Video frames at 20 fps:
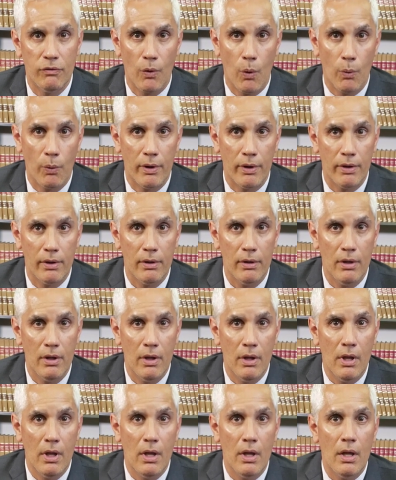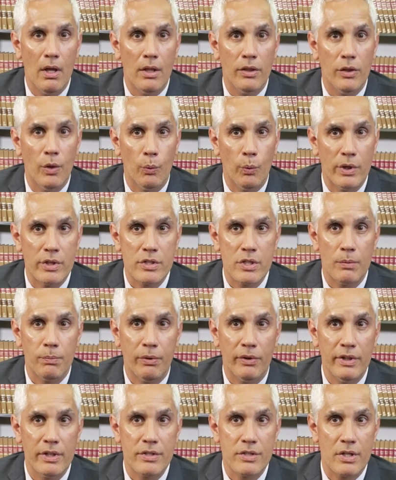forward. The Windsor
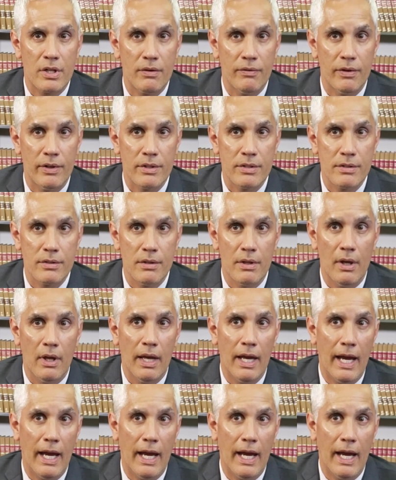Police Service